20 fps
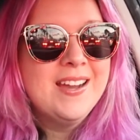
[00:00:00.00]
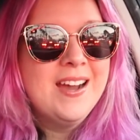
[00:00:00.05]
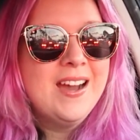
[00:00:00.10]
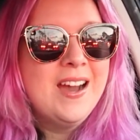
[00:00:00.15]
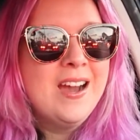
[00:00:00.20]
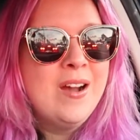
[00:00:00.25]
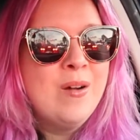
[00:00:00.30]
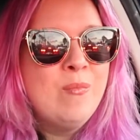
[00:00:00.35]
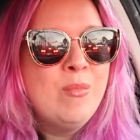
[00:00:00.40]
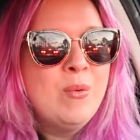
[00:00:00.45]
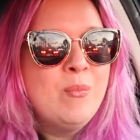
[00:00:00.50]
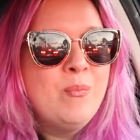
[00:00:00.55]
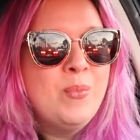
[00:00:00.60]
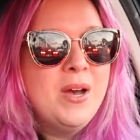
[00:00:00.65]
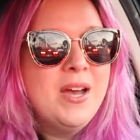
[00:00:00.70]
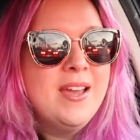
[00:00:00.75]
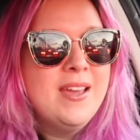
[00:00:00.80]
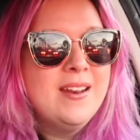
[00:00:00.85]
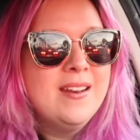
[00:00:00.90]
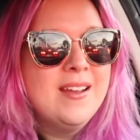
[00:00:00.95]
Um,
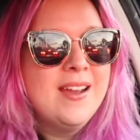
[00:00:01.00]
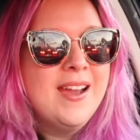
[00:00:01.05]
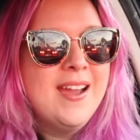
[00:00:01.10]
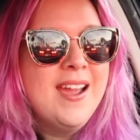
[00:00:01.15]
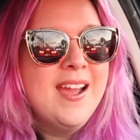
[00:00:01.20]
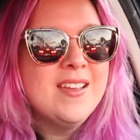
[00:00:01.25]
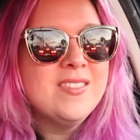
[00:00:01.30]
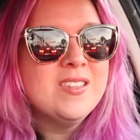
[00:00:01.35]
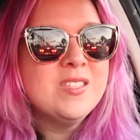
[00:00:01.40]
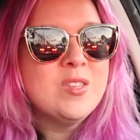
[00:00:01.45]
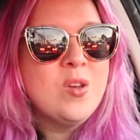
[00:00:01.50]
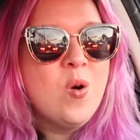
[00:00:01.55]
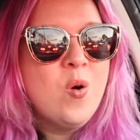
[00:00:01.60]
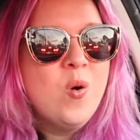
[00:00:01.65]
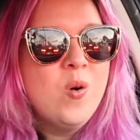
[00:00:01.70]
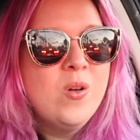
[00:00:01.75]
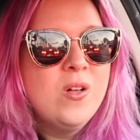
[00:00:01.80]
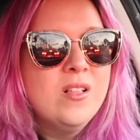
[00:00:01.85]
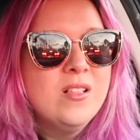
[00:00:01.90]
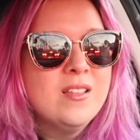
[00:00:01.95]
but I had this
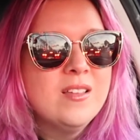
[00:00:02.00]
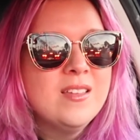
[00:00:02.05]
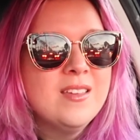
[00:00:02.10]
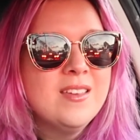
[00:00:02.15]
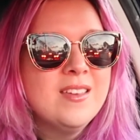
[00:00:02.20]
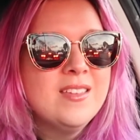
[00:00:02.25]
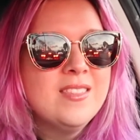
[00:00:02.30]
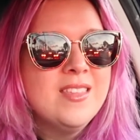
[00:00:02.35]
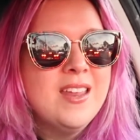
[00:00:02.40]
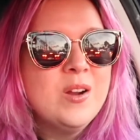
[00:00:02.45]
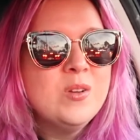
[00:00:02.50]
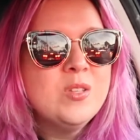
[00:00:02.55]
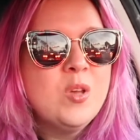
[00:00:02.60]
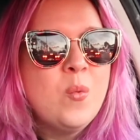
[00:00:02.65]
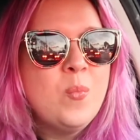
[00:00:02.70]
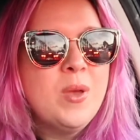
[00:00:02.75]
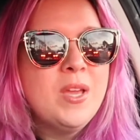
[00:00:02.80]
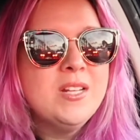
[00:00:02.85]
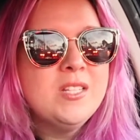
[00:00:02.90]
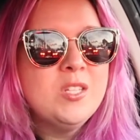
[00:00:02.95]
goal that I was
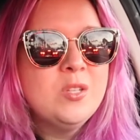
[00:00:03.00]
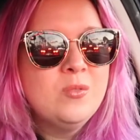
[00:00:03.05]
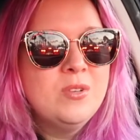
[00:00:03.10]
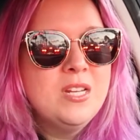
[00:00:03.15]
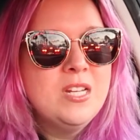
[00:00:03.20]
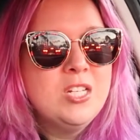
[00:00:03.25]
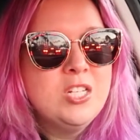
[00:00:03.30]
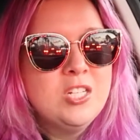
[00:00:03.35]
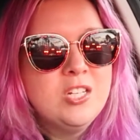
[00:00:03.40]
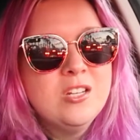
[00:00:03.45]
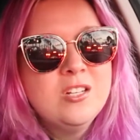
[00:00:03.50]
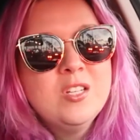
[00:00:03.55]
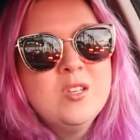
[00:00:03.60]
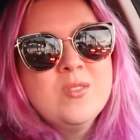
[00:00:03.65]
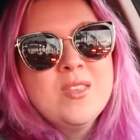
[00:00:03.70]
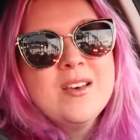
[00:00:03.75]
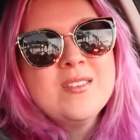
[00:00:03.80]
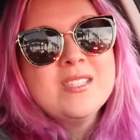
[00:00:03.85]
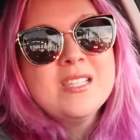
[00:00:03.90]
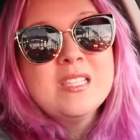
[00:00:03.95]
hoping to reach
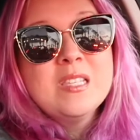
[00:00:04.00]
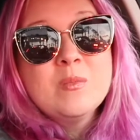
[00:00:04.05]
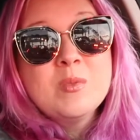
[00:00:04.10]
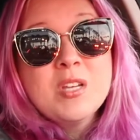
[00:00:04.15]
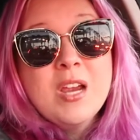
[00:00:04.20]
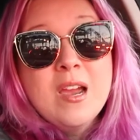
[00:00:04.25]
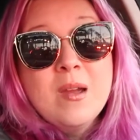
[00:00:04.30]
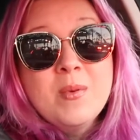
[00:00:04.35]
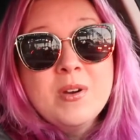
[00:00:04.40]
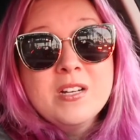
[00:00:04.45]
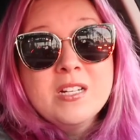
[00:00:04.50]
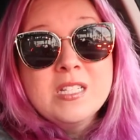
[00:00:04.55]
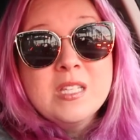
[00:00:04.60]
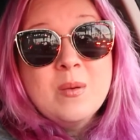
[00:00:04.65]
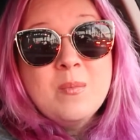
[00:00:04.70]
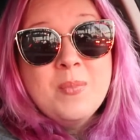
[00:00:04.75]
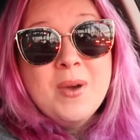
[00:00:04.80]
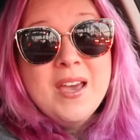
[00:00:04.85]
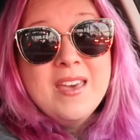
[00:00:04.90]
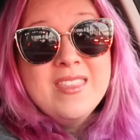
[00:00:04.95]
2,000 subscribers
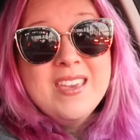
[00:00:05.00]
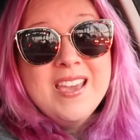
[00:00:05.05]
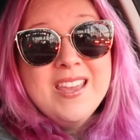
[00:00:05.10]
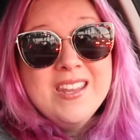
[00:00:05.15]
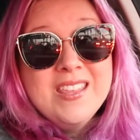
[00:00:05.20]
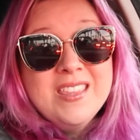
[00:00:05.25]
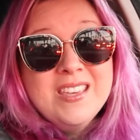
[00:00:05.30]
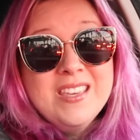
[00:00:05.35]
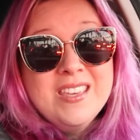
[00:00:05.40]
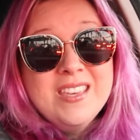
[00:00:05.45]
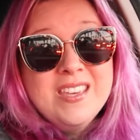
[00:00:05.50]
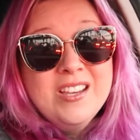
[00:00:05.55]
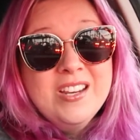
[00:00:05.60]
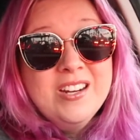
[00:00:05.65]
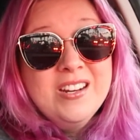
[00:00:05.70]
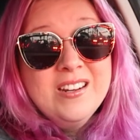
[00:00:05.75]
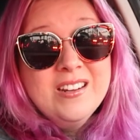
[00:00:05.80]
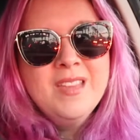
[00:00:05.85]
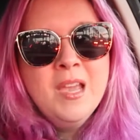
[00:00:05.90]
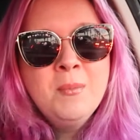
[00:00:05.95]
by the end of the
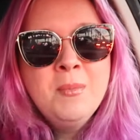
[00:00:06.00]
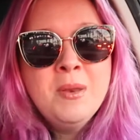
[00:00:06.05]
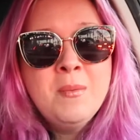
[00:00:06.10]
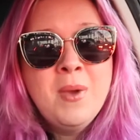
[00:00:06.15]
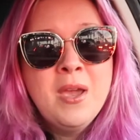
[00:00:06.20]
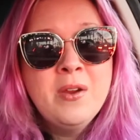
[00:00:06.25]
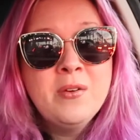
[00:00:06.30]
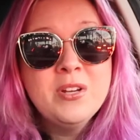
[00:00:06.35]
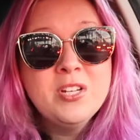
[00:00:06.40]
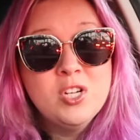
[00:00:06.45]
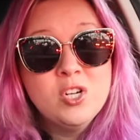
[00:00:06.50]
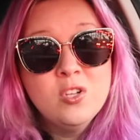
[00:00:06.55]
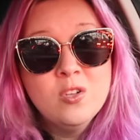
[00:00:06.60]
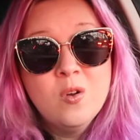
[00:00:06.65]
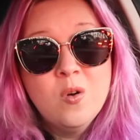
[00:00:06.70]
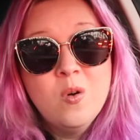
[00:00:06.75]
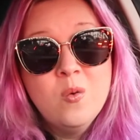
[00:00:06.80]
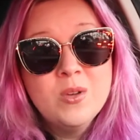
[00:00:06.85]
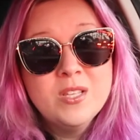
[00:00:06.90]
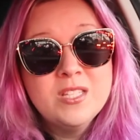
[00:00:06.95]
year. I mean, my original
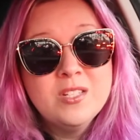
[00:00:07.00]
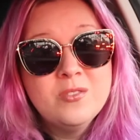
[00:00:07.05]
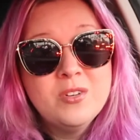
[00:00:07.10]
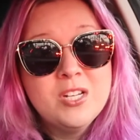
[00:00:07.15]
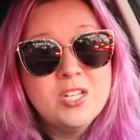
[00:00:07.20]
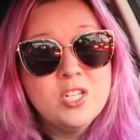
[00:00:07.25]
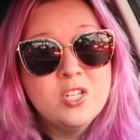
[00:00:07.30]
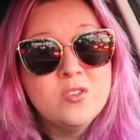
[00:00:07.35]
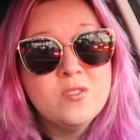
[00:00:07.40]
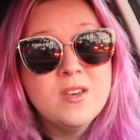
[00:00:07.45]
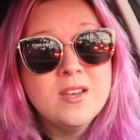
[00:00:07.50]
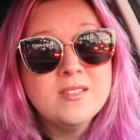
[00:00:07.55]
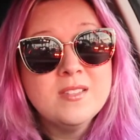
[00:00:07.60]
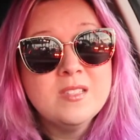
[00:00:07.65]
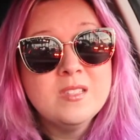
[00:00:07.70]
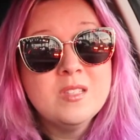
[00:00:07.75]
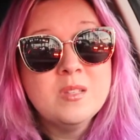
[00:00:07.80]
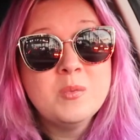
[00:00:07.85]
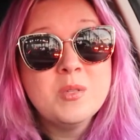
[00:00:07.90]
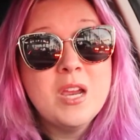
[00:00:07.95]
goal was to reach
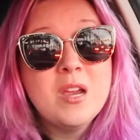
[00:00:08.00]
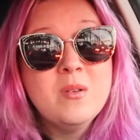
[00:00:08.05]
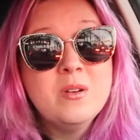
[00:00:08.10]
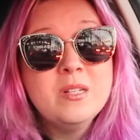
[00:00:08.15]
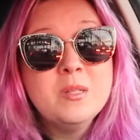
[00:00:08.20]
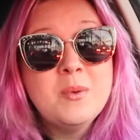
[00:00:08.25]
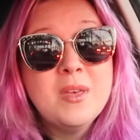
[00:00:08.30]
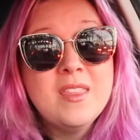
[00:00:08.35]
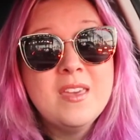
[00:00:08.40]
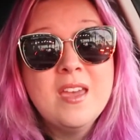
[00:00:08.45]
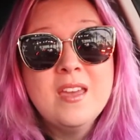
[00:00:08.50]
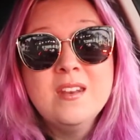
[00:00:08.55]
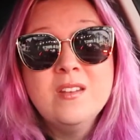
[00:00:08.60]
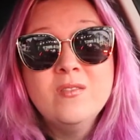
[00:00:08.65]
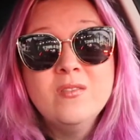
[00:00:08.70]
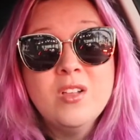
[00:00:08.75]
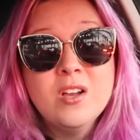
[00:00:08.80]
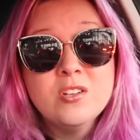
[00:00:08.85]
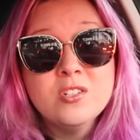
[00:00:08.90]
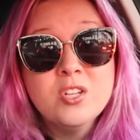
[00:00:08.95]
2,000 subscribers by the end
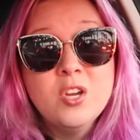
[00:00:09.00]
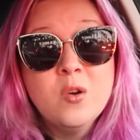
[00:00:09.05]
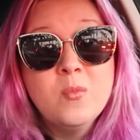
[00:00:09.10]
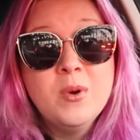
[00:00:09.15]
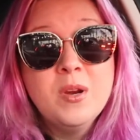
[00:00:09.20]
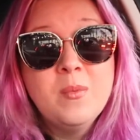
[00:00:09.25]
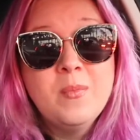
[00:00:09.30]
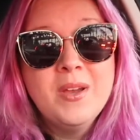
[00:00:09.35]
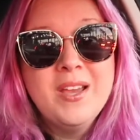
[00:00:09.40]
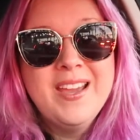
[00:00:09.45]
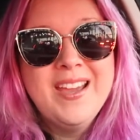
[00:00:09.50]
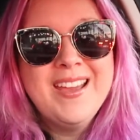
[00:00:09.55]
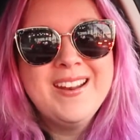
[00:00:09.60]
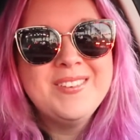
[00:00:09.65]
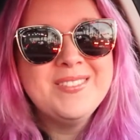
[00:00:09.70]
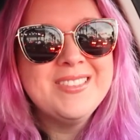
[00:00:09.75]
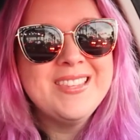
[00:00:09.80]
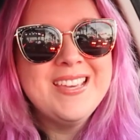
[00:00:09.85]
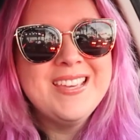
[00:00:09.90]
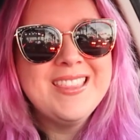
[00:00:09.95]
of October, but I
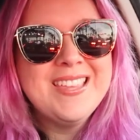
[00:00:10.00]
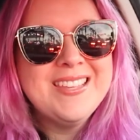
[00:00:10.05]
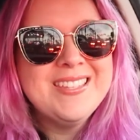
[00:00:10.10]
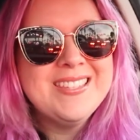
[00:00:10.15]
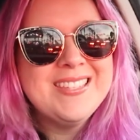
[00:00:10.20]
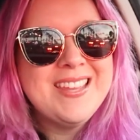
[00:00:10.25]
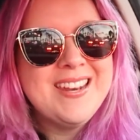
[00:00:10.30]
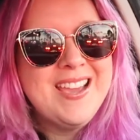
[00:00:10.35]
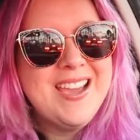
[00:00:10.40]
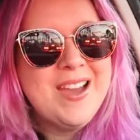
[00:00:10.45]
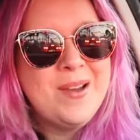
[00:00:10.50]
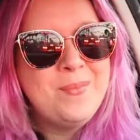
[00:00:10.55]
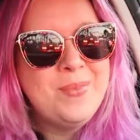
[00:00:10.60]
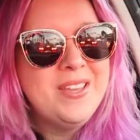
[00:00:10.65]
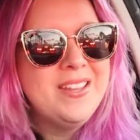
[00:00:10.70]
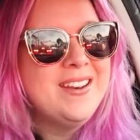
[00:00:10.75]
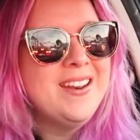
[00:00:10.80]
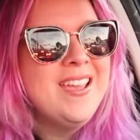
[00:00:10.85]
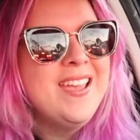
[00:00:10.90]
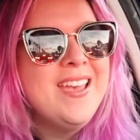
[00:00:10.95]
don't think that's gonna
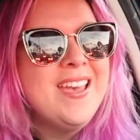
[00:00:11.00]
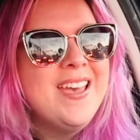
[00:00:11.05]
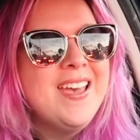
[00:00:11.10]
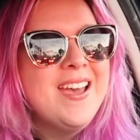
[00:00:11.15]
happen.